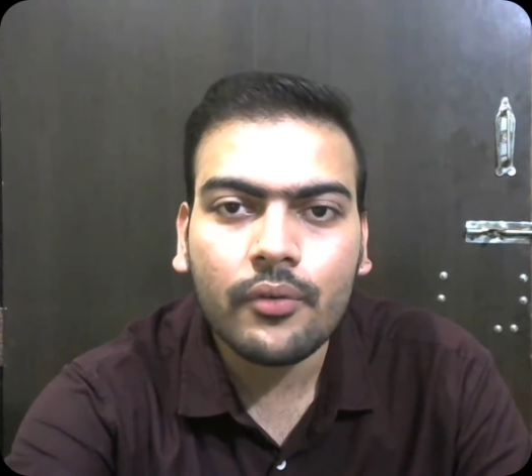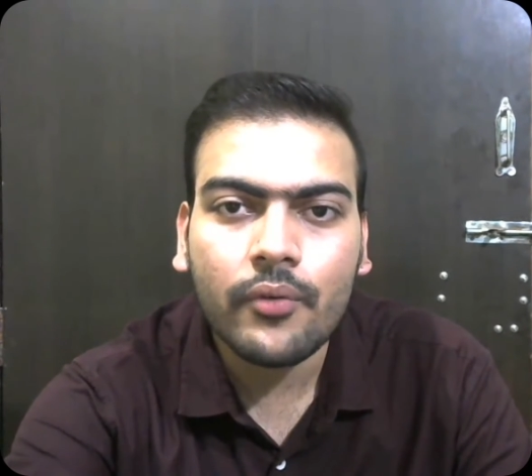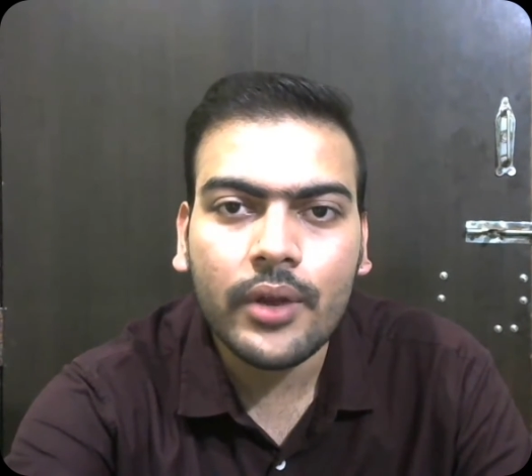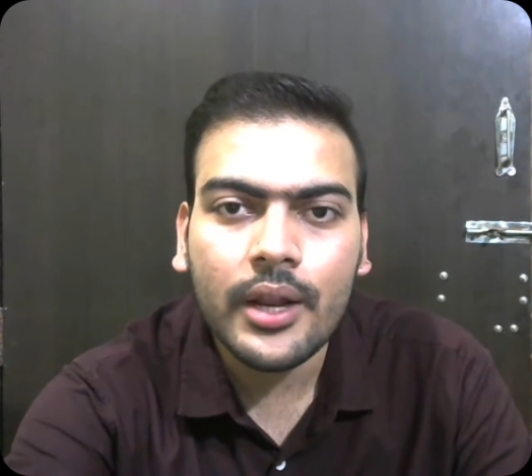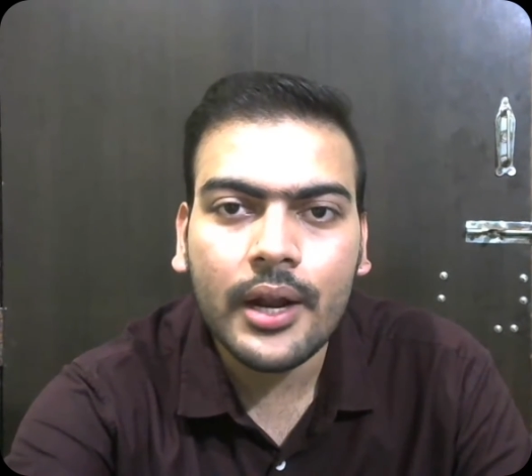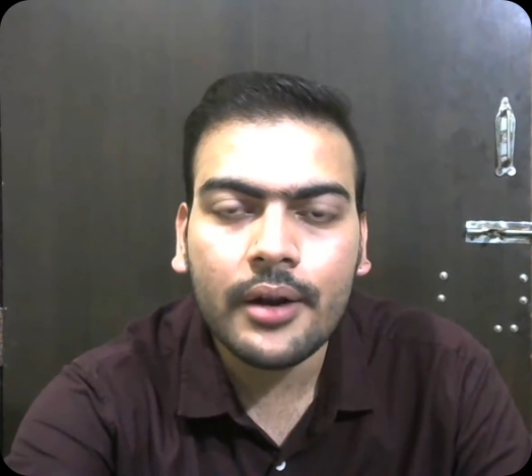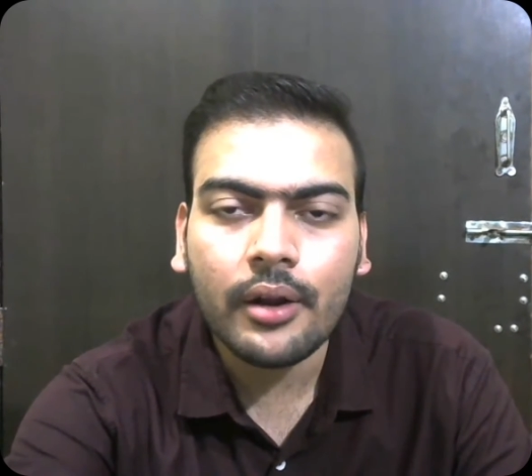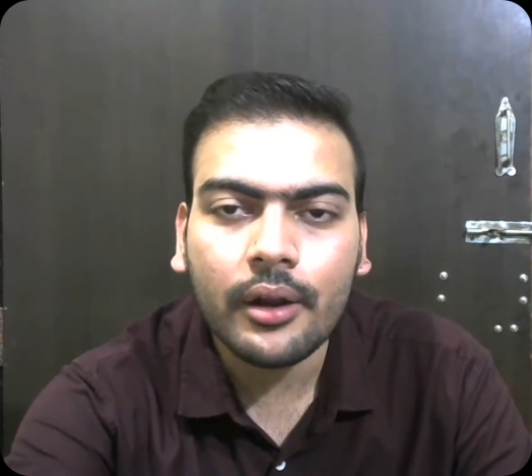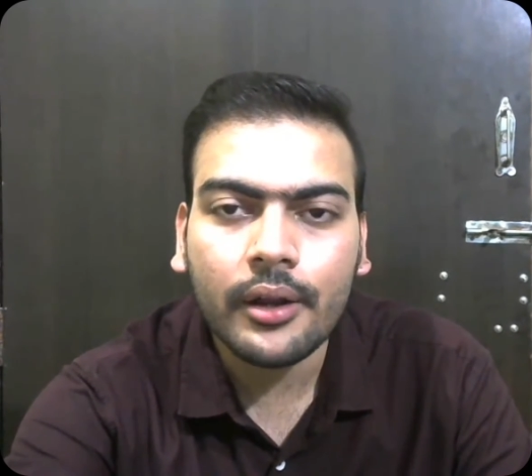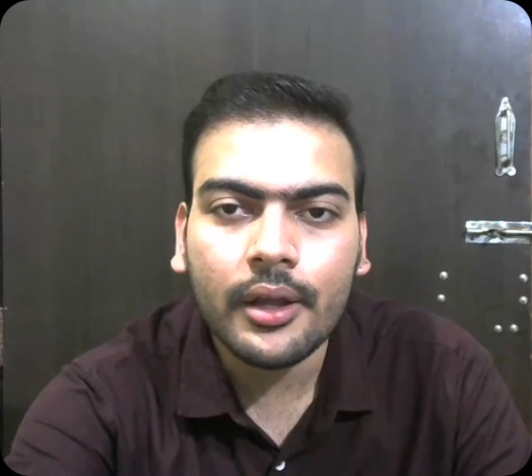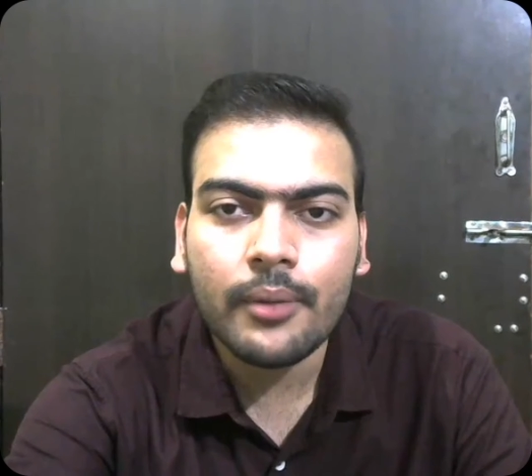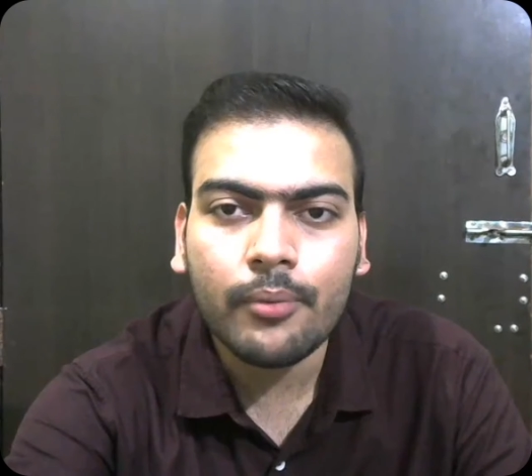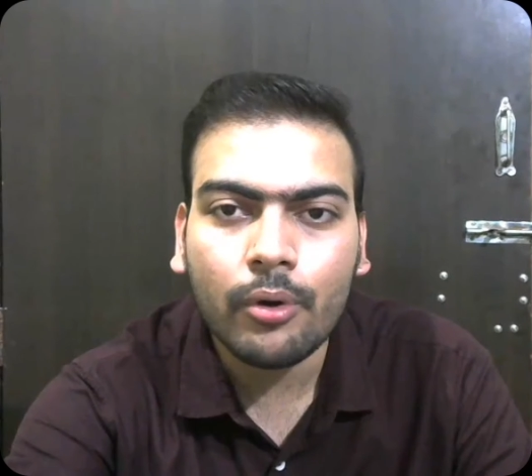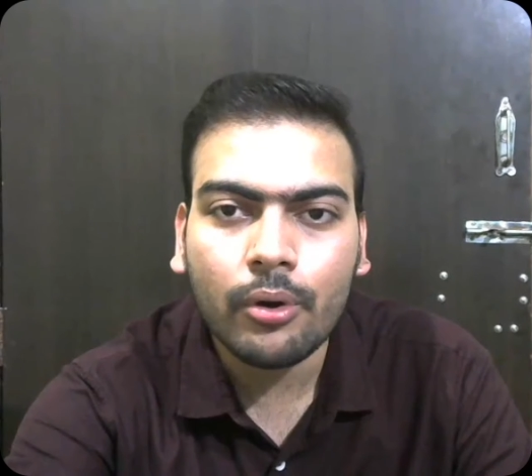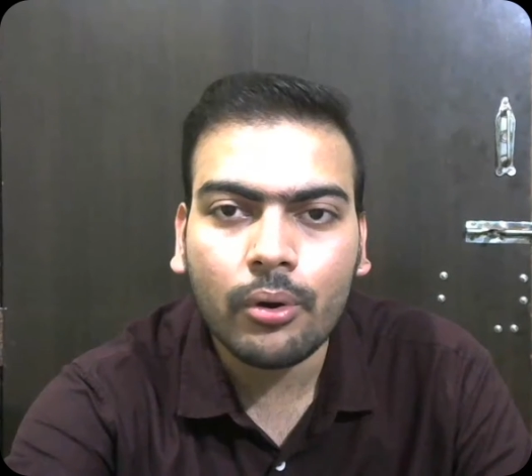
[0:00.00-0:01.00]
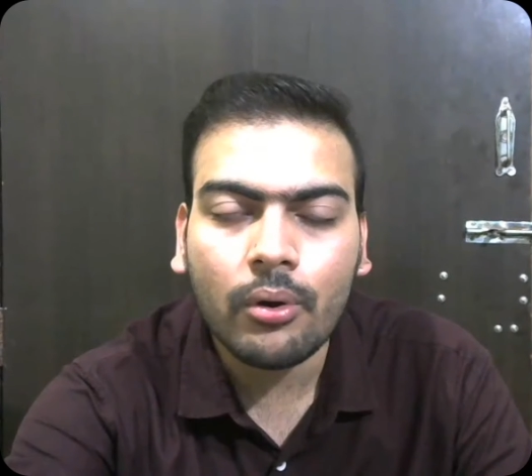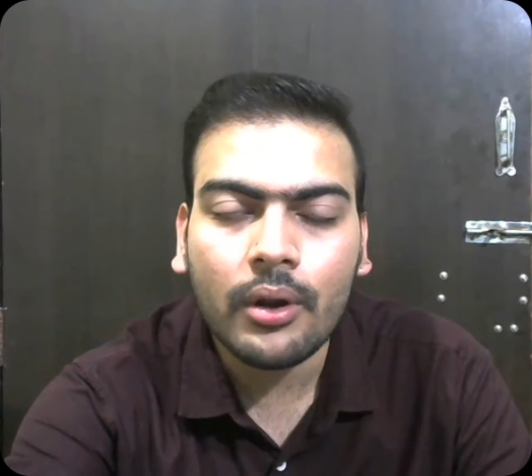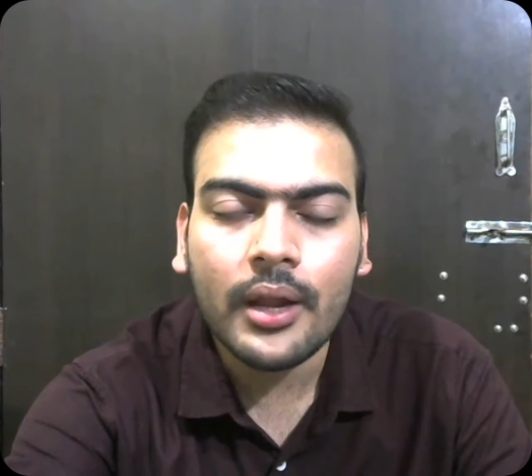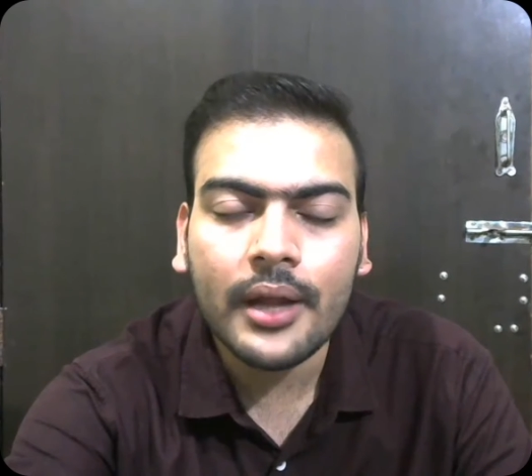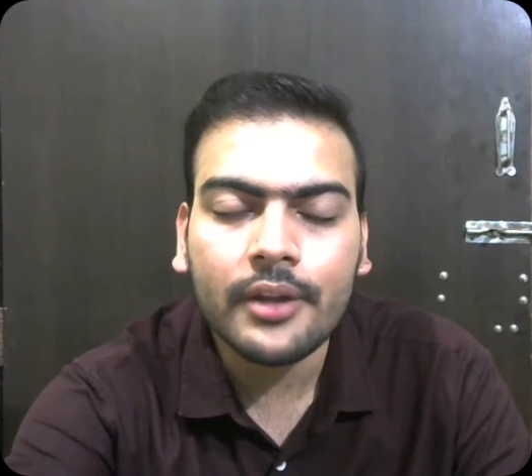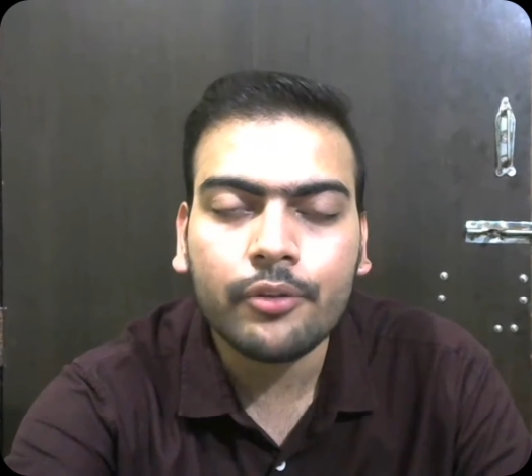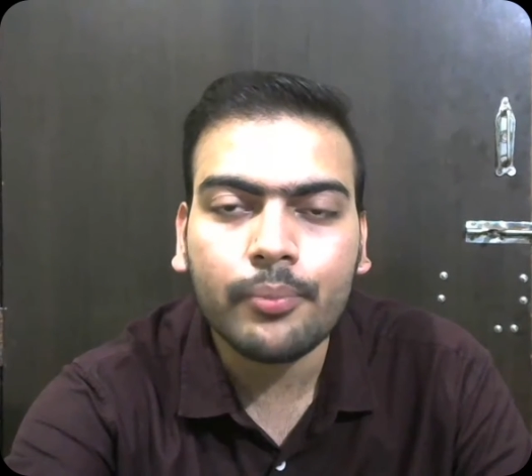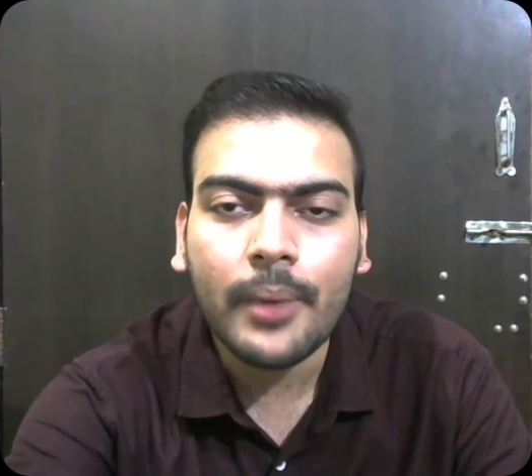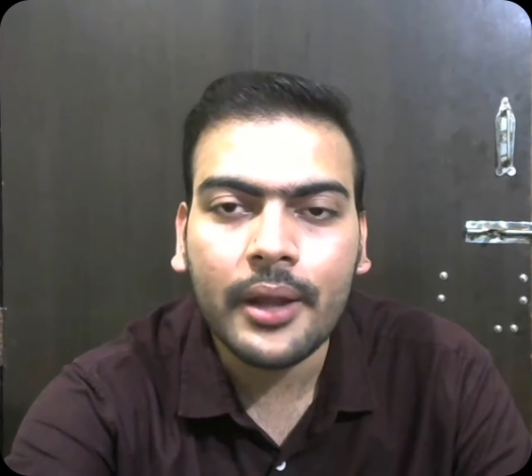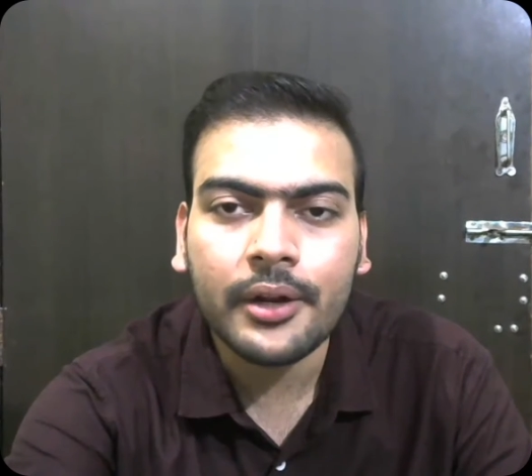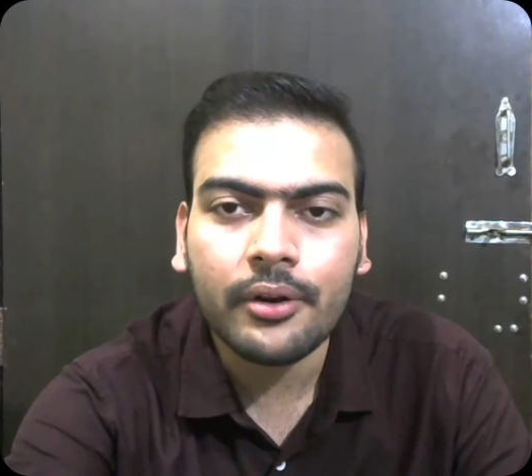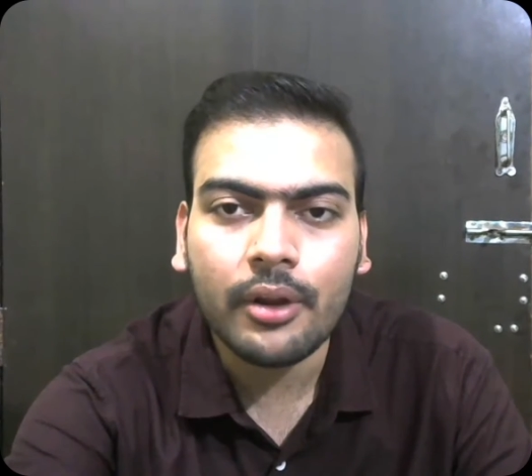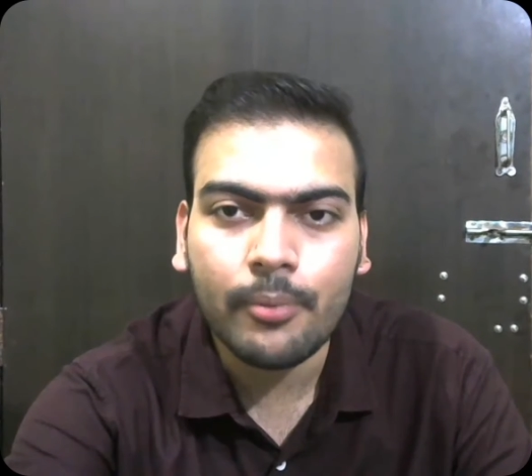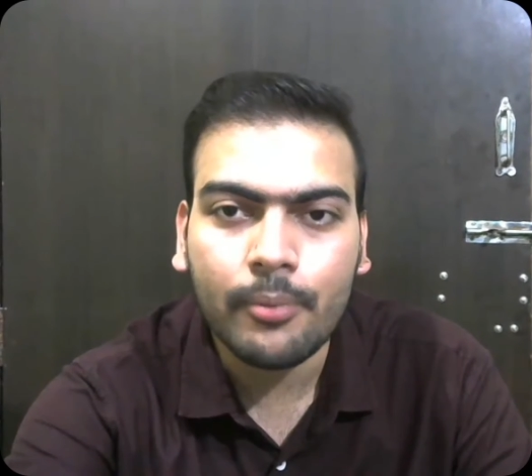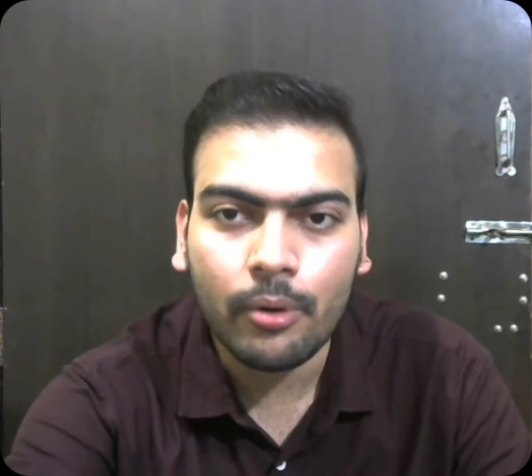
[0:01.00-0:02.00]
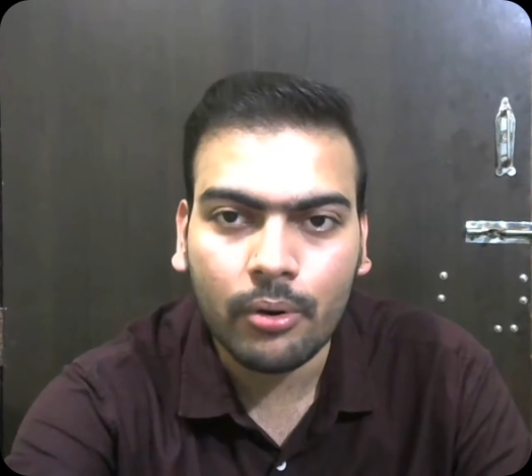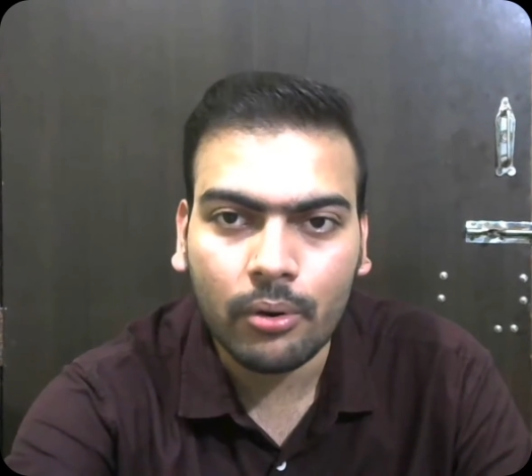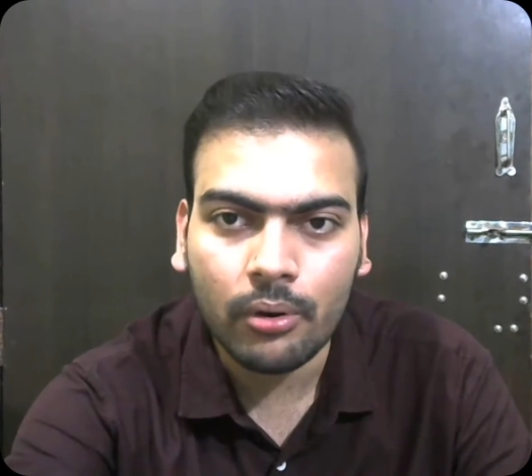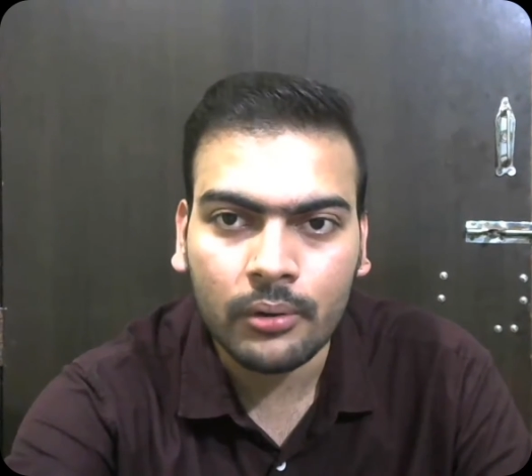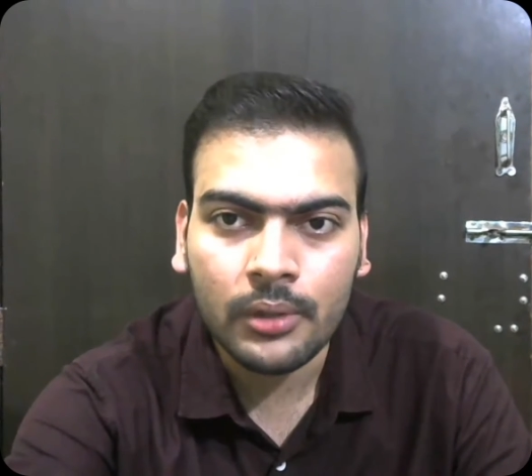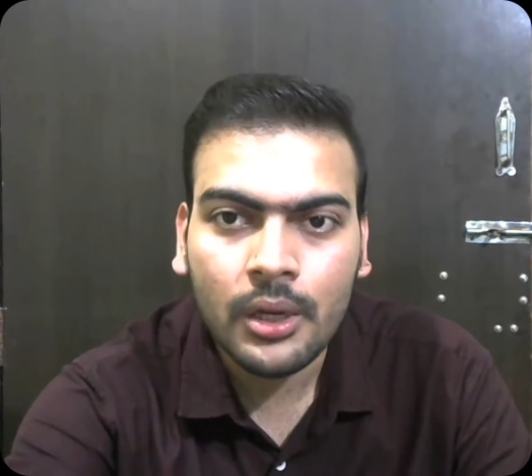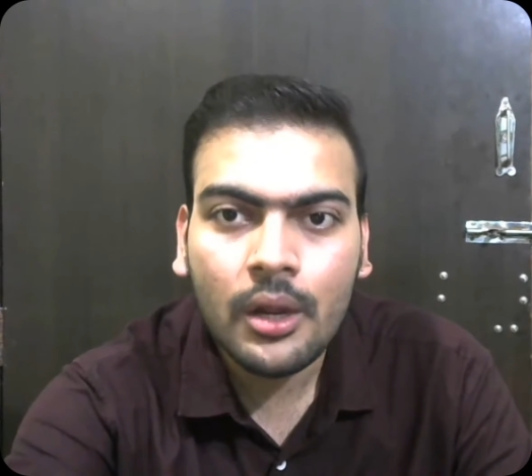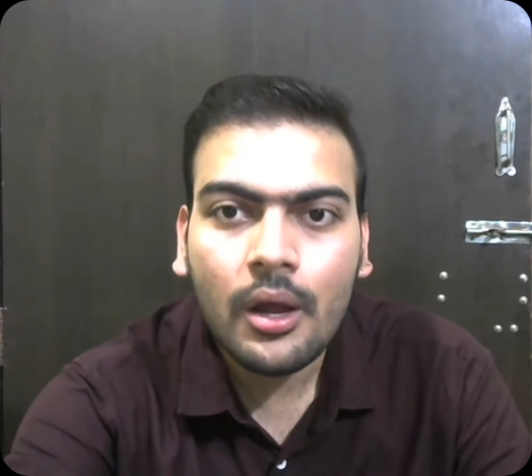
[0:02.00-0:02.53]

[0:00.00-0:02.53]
VLAN trunking protocol, and spanning tree protocol.